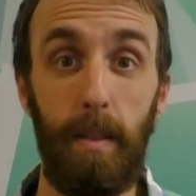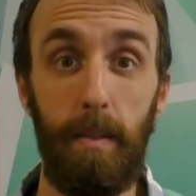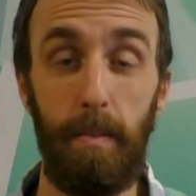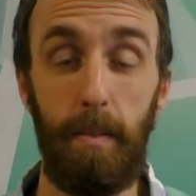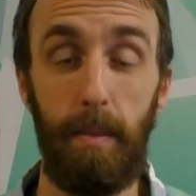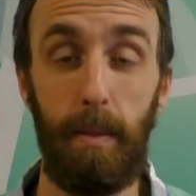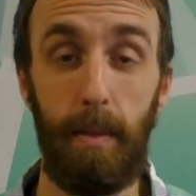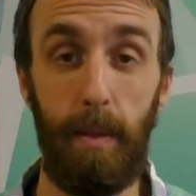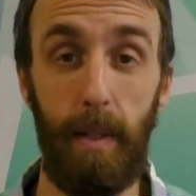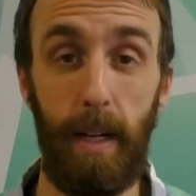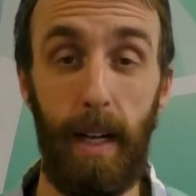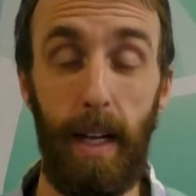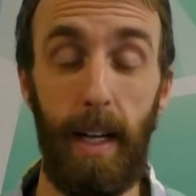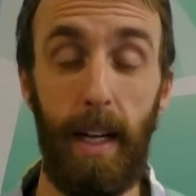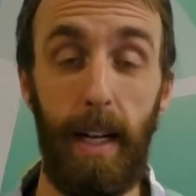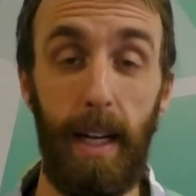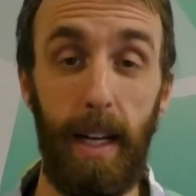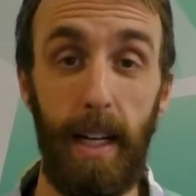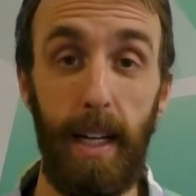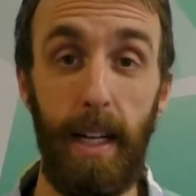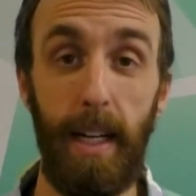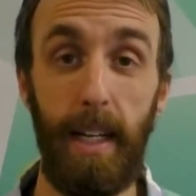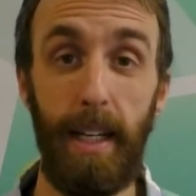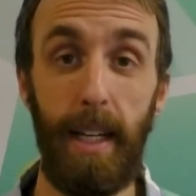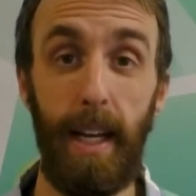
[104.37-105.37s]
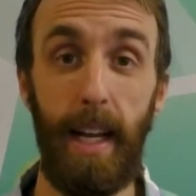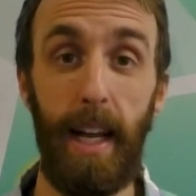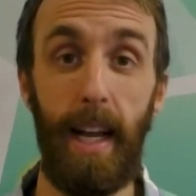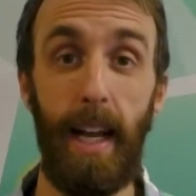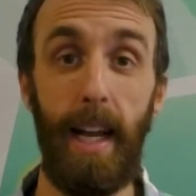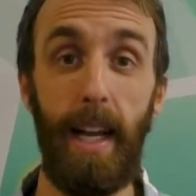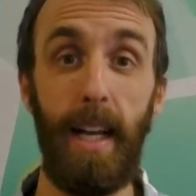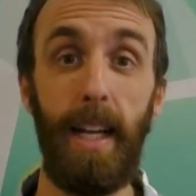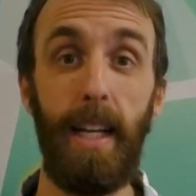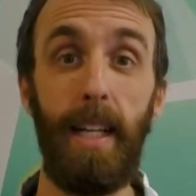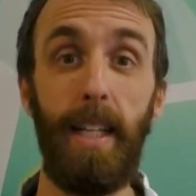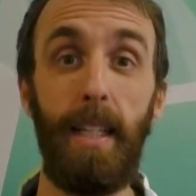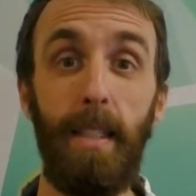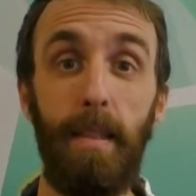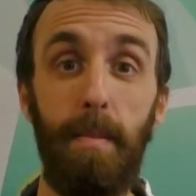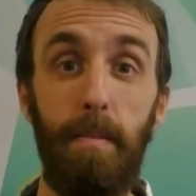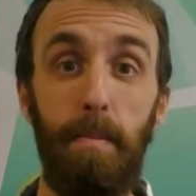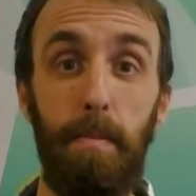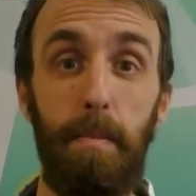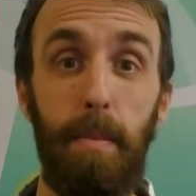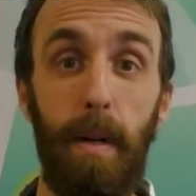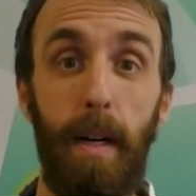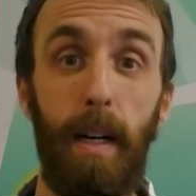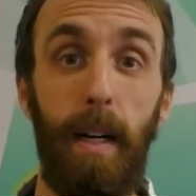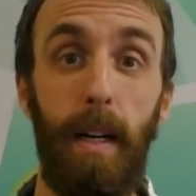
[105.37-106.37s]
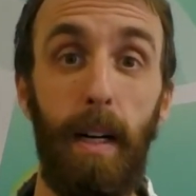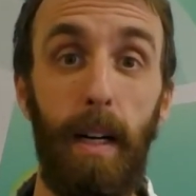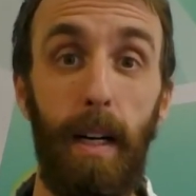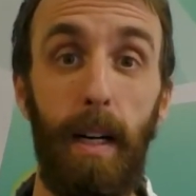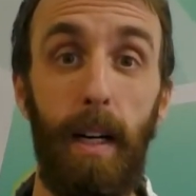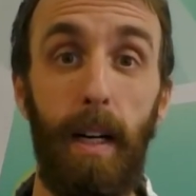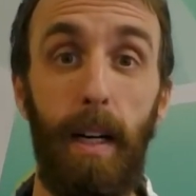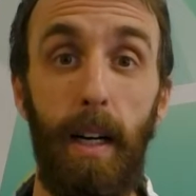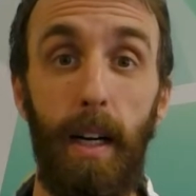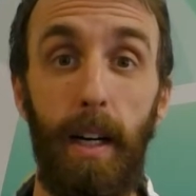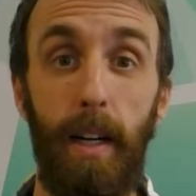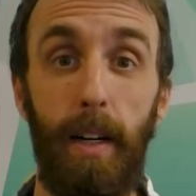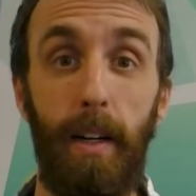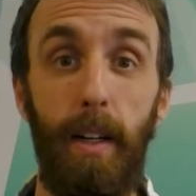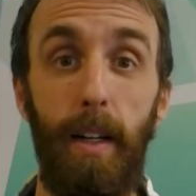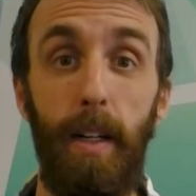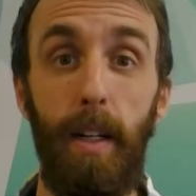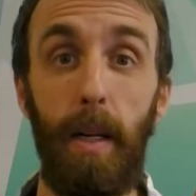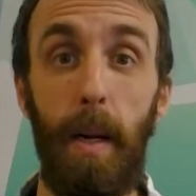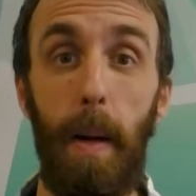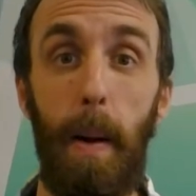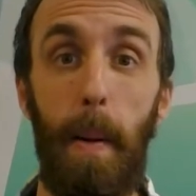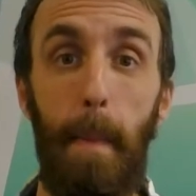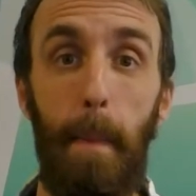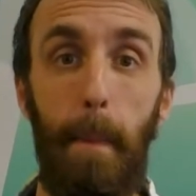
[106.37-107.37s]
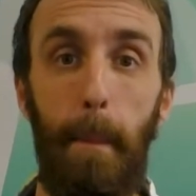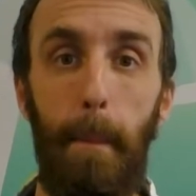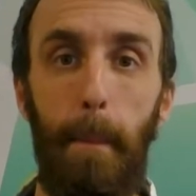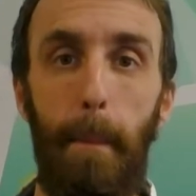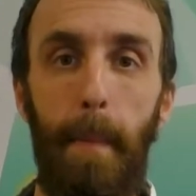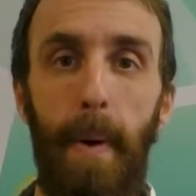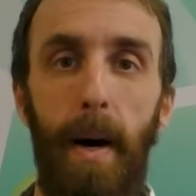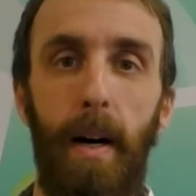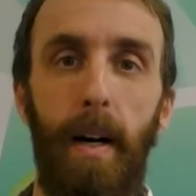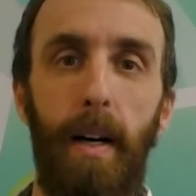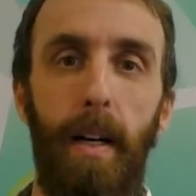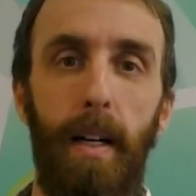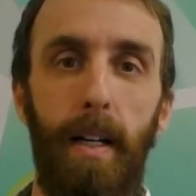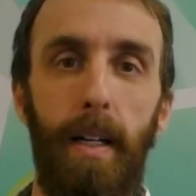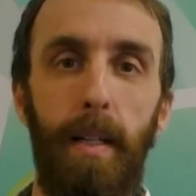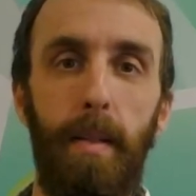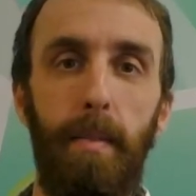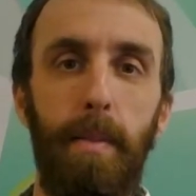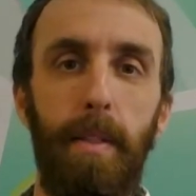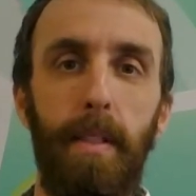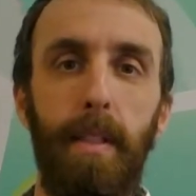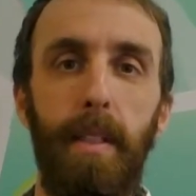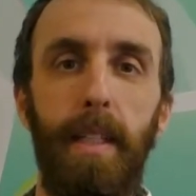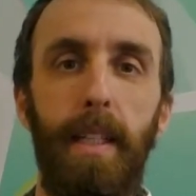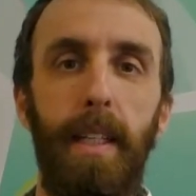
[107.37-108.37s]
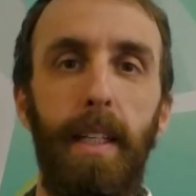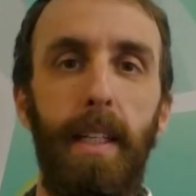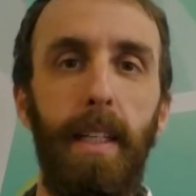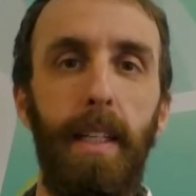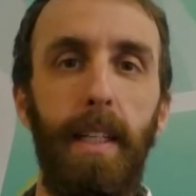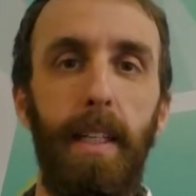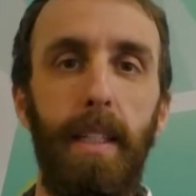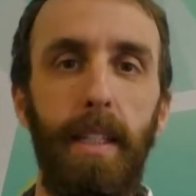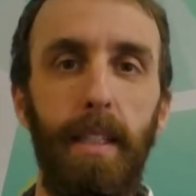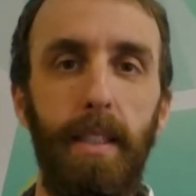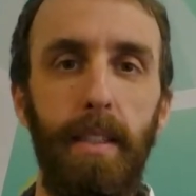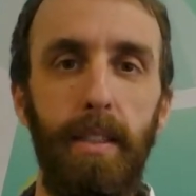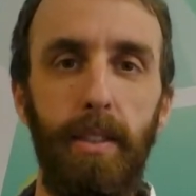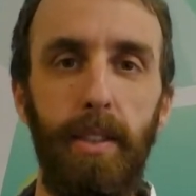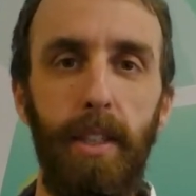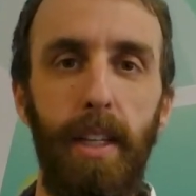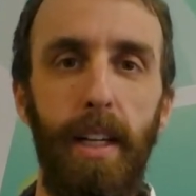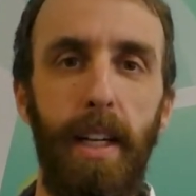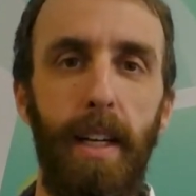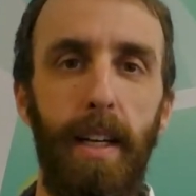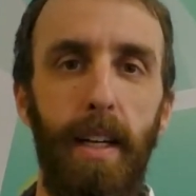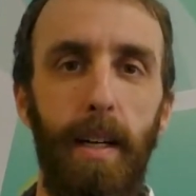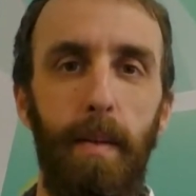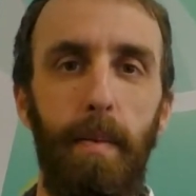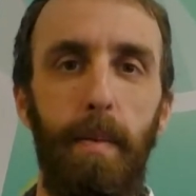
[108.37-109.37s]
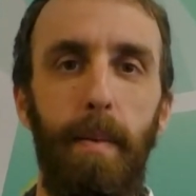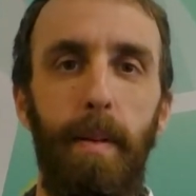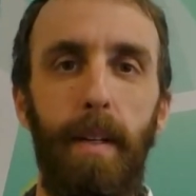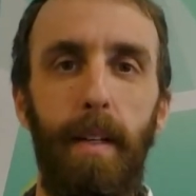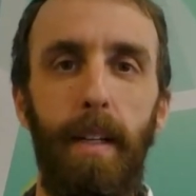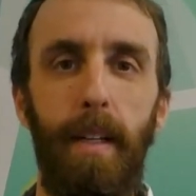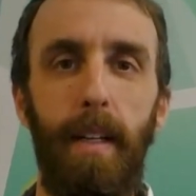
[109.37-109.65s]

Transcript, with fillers: Bread and butter, marmalade and jam.